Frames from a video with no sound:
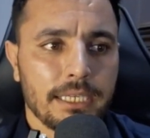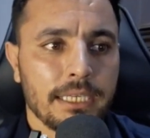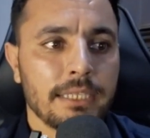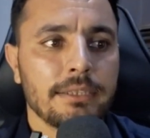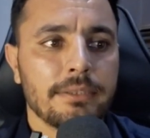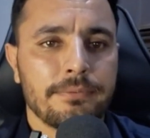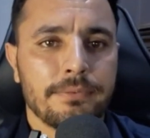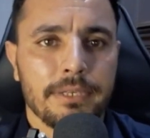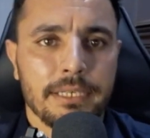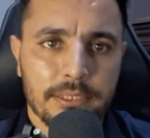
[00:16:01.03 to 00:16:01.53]

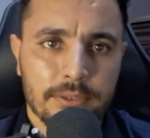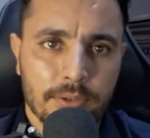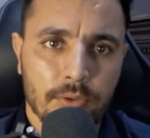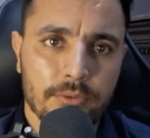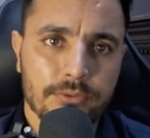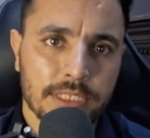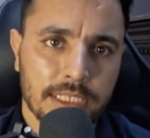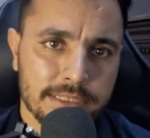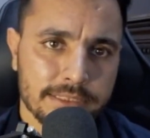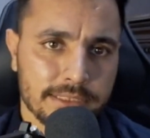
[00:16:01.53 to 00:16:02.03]
in the field
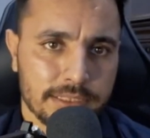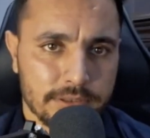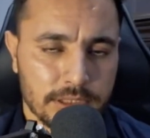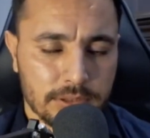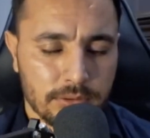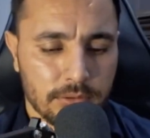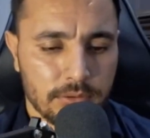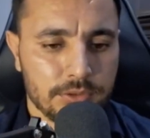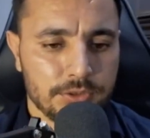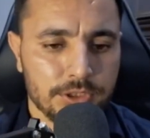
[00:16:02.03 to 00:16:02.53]
of science and
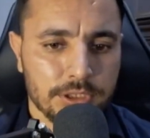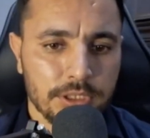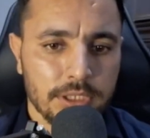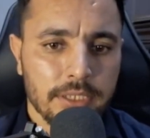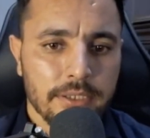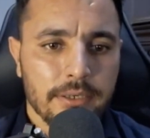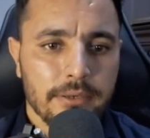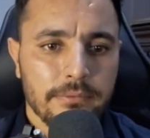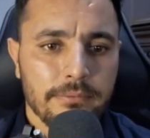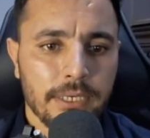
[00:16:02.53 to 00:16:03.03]
technology.
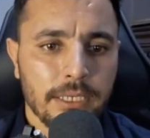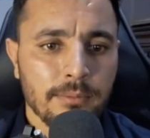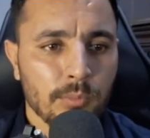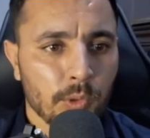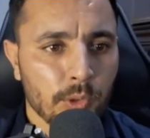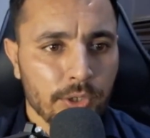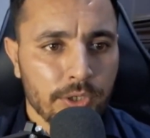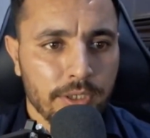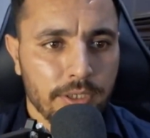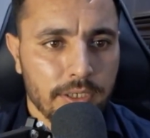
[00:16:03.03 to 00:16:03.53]
One
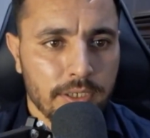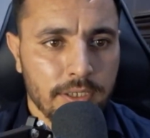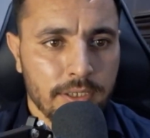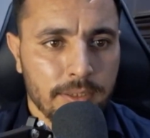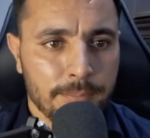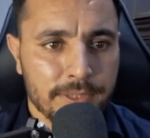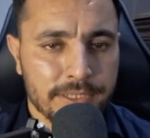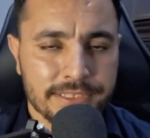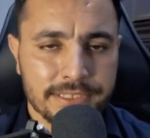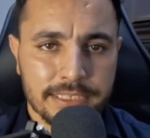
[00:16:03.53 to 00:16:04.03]
more
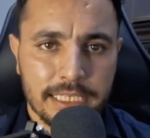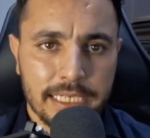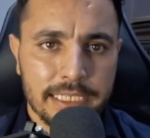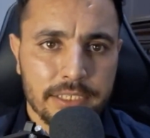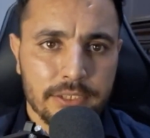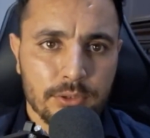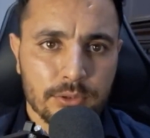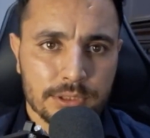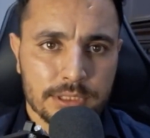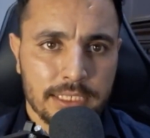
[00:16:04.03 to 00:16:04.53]

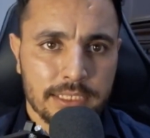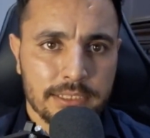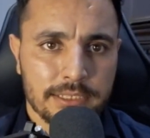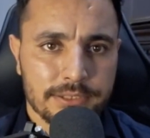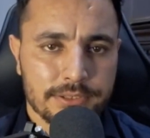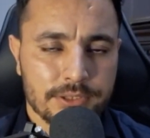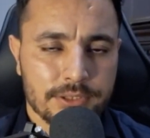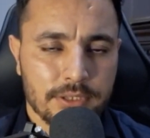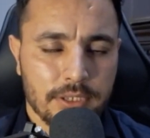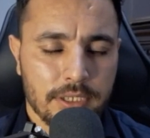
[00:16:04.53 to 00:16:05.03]
personality or
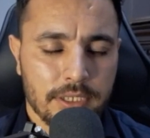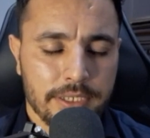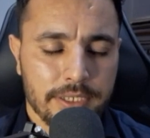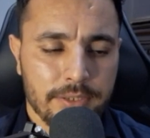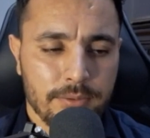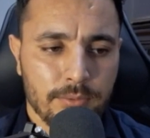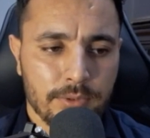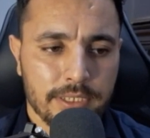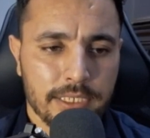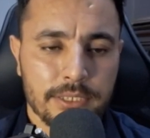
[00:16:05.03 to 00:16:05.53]
scientist
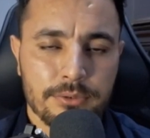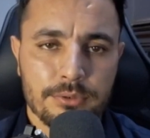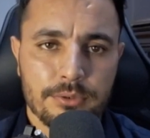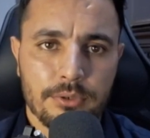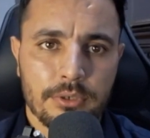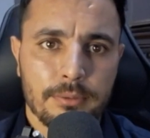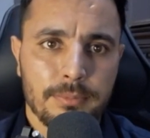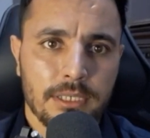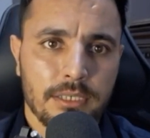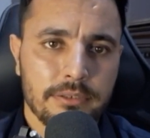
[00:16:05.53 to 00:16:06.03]
I would like to
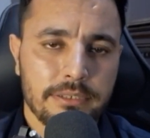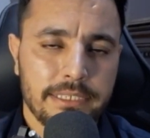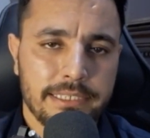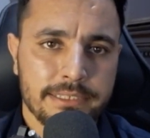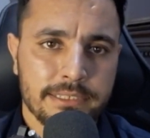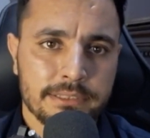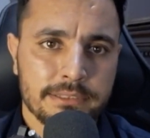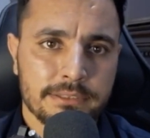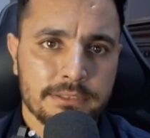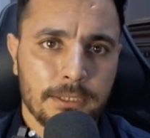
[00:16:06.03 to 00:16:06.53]
talk about
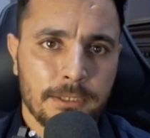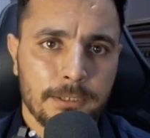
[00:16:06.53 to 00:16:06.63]
is